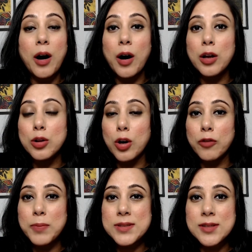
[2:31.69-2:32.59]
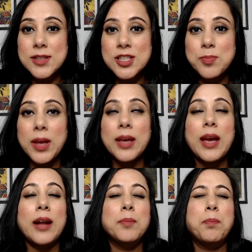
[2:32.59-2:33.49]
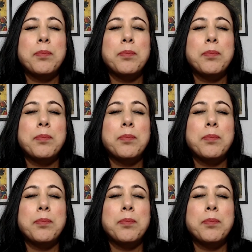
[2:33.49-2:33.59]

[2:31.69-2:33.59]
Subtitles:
a lot of businesses make, and